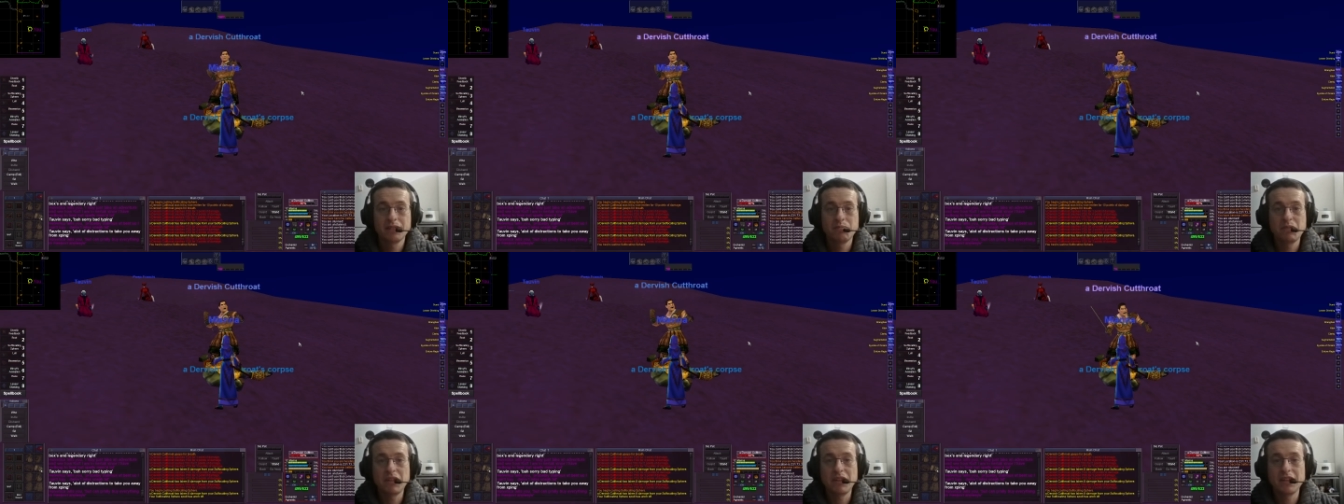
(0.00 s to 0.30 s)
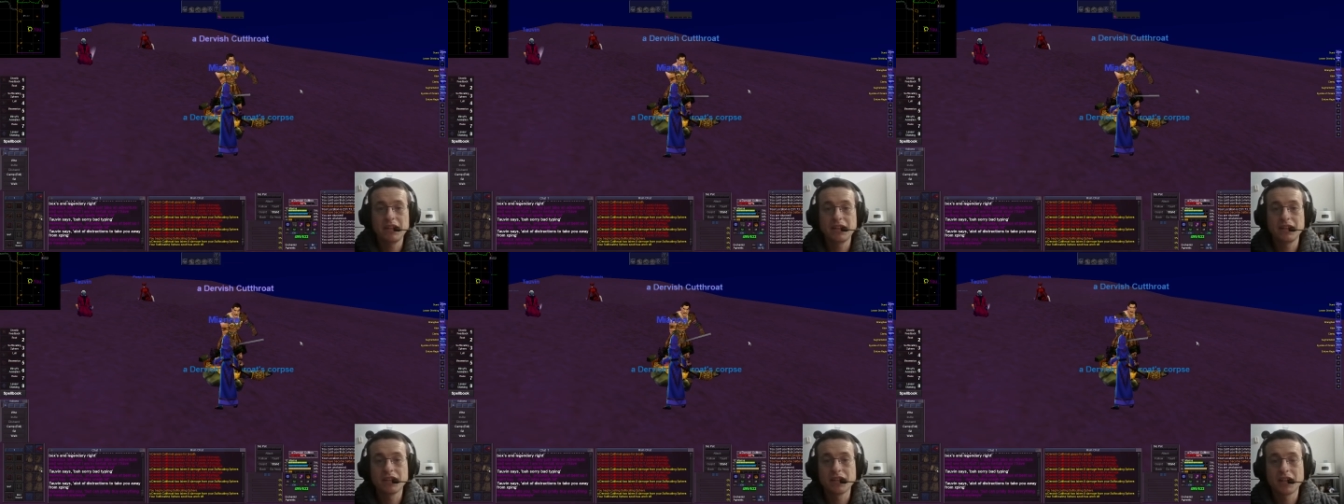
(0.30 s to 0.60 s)

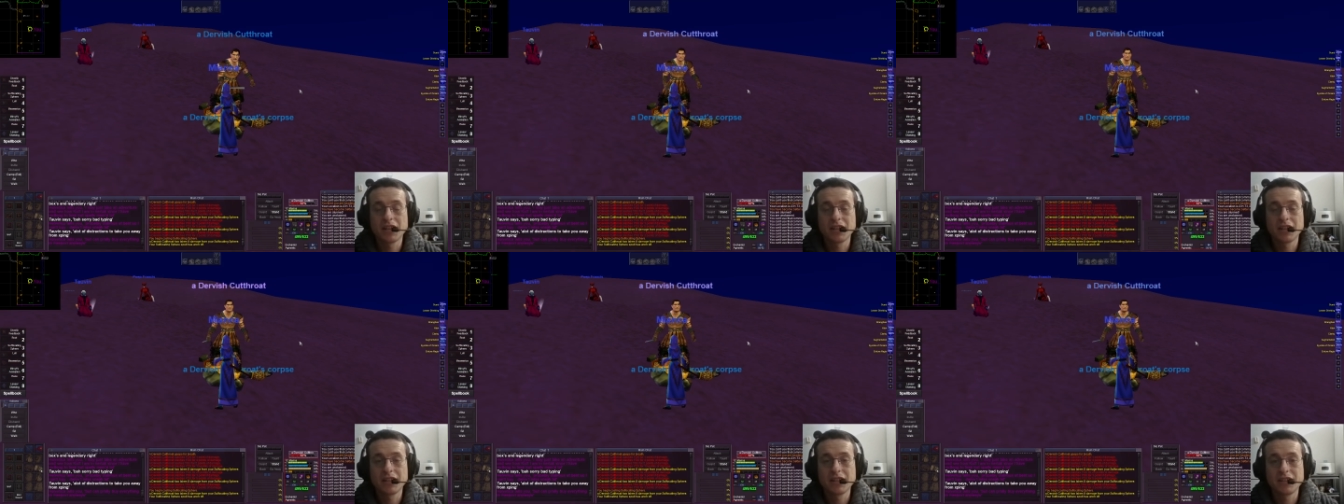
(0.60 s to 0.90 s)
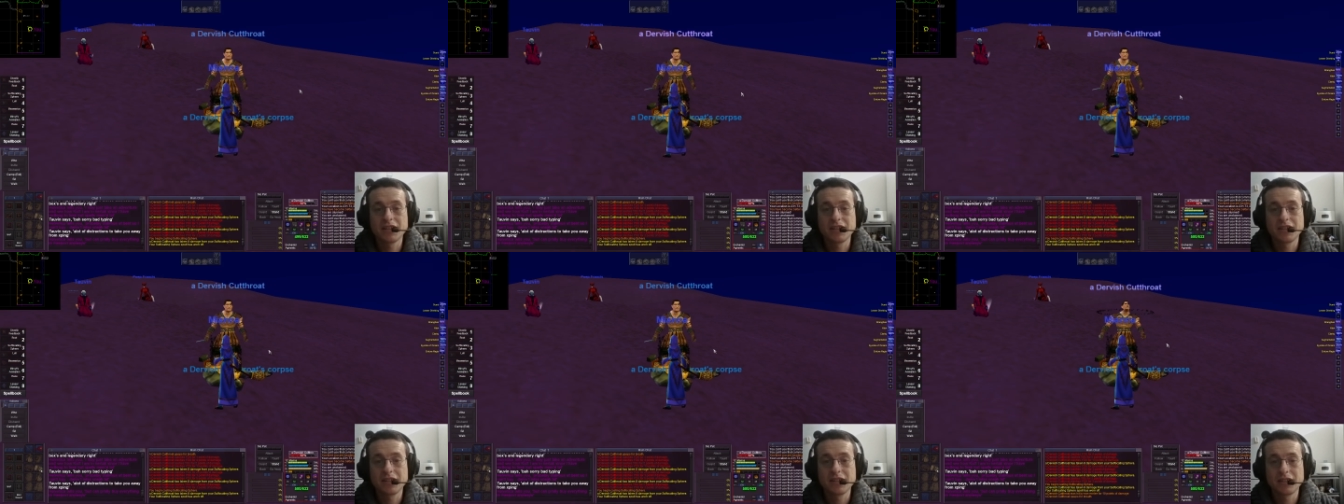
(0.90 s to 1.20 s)
Melee and dot
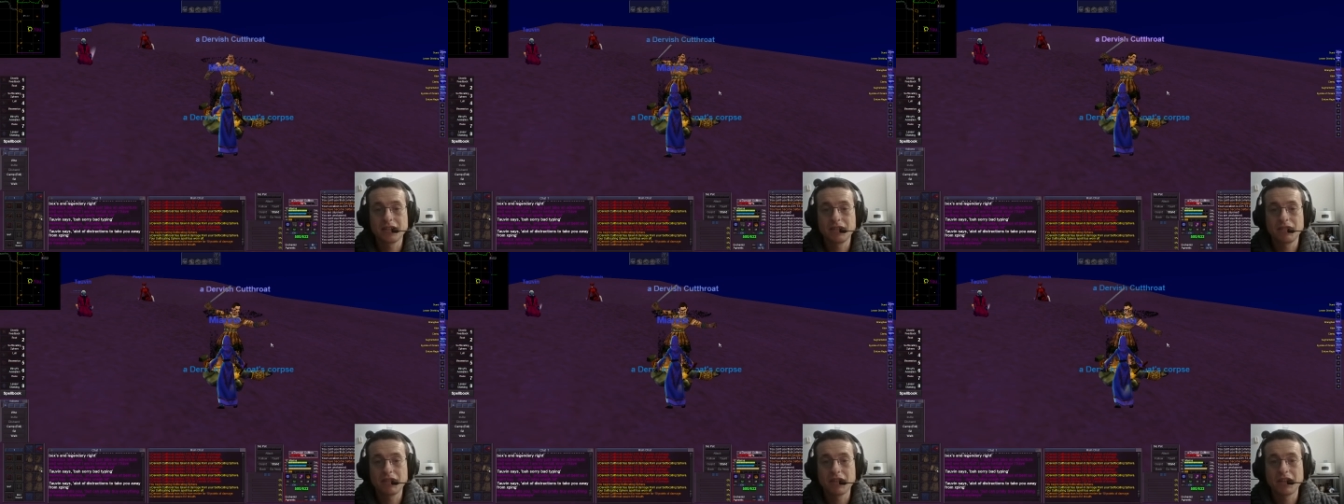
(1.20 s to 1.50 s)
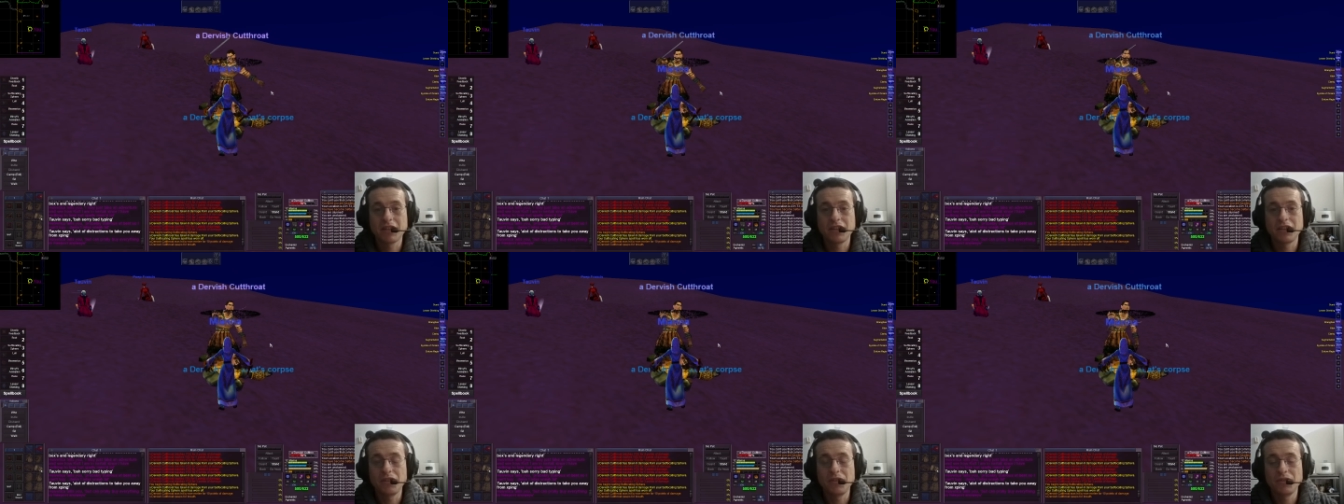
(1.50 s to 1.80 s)
because if
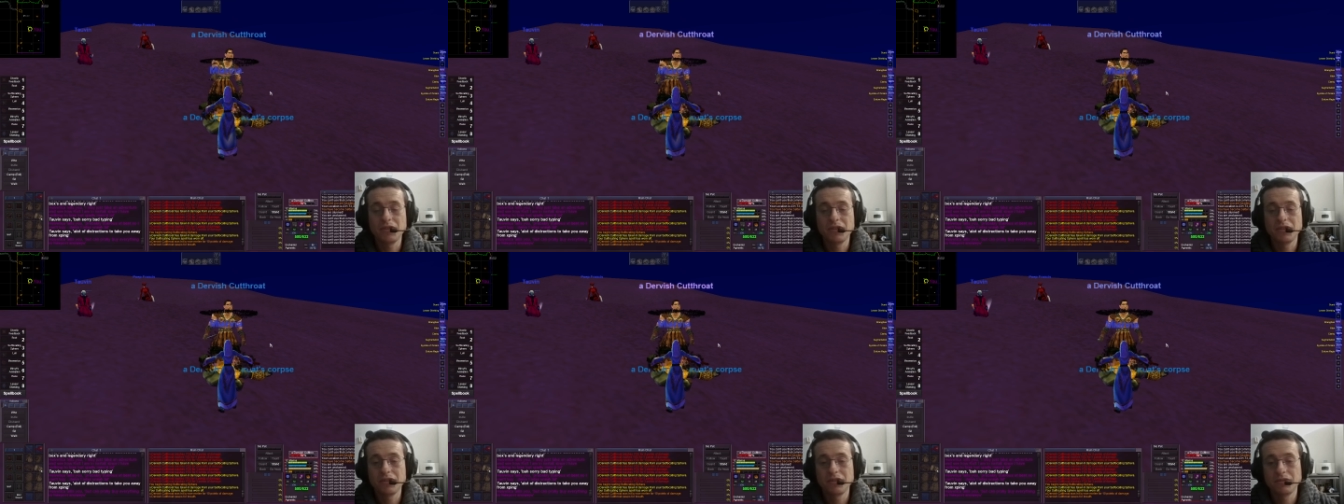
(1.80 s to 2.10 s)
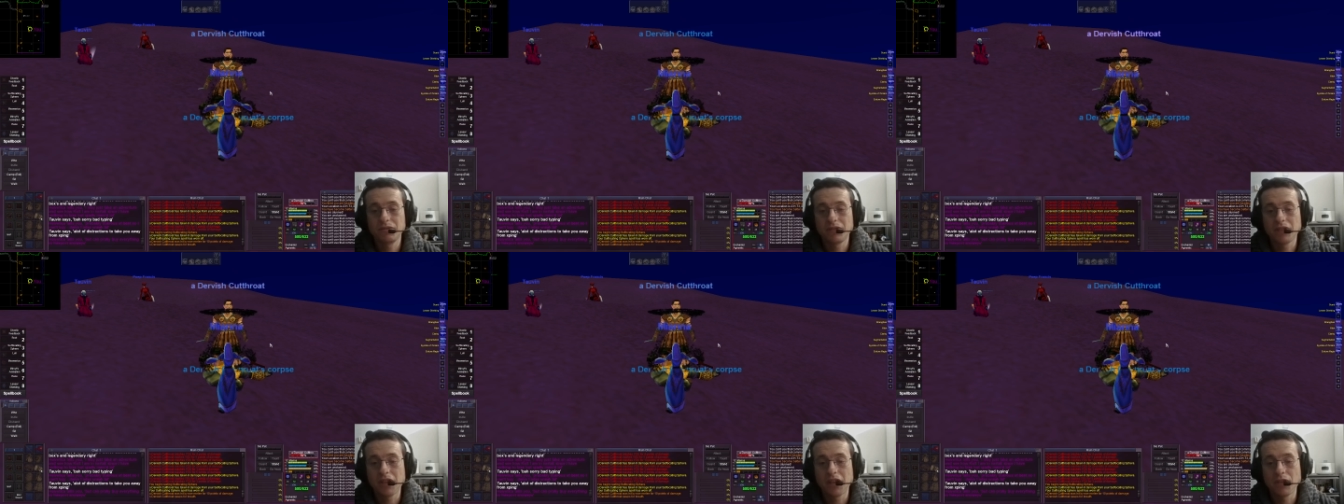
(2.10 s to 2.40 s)
I nuke,
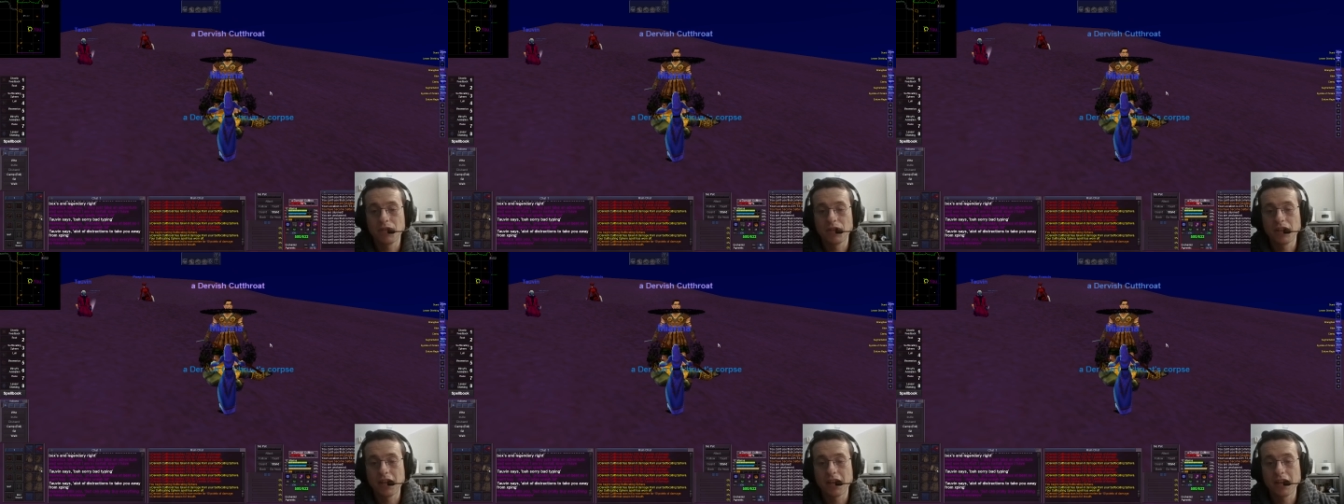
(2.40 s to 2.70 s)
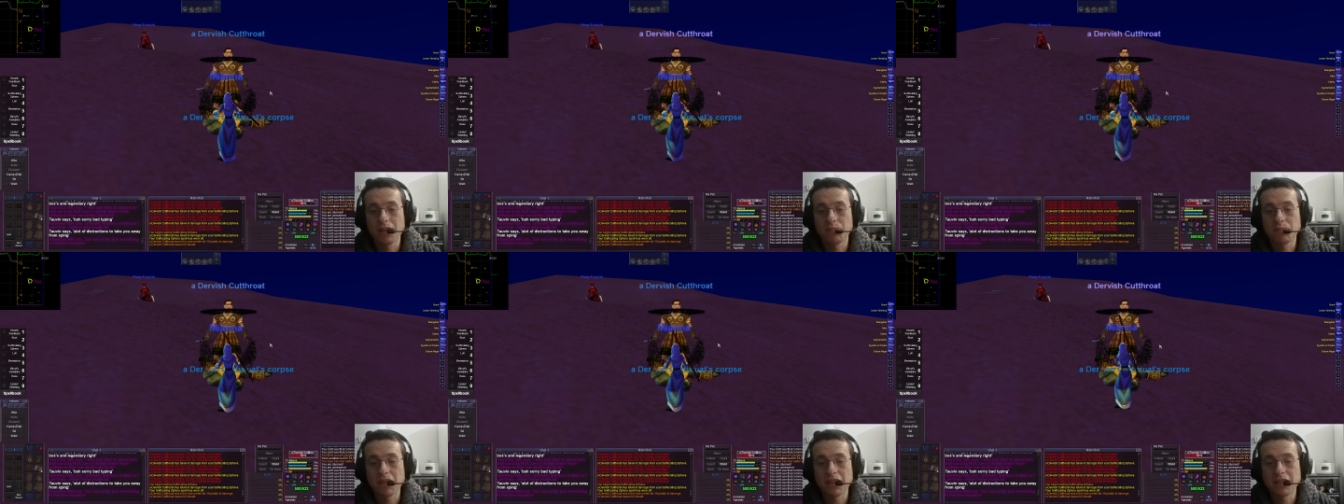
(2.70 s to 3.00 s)
I run
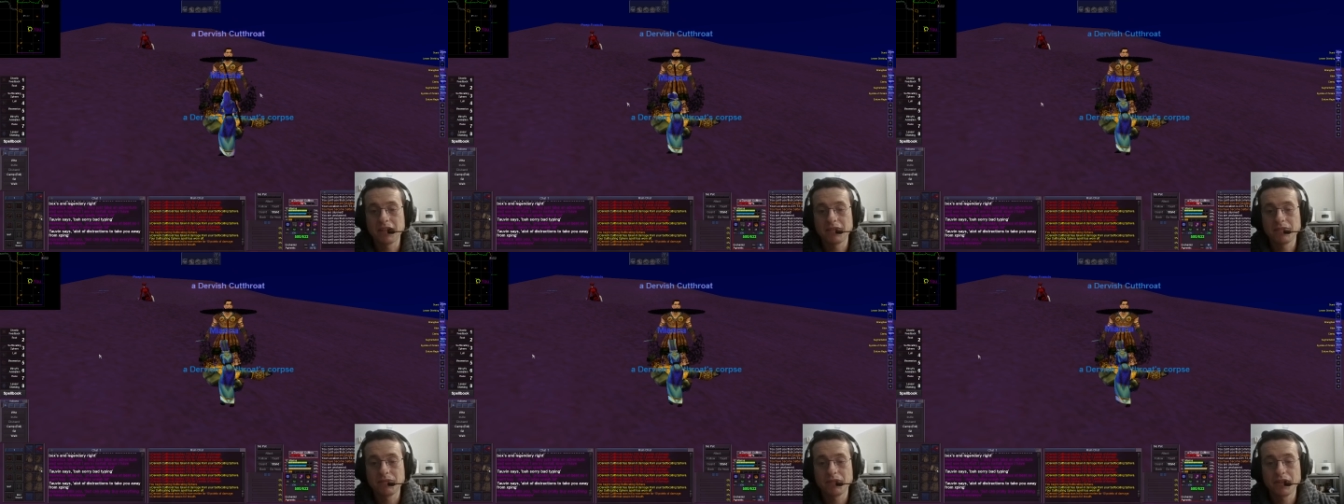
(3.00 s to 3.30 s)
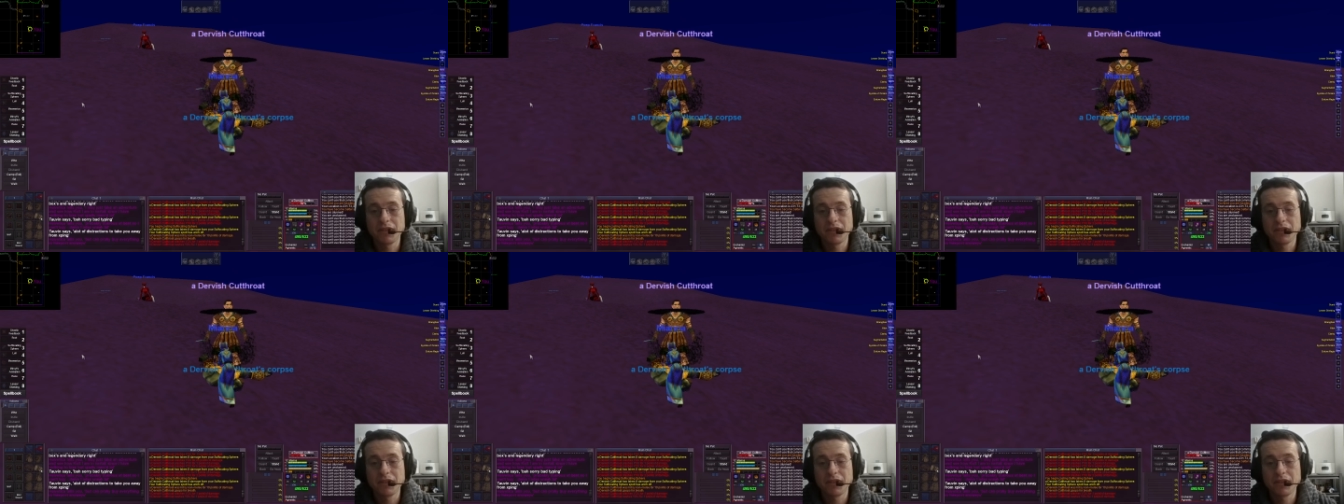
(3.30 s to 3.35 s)
out of mana.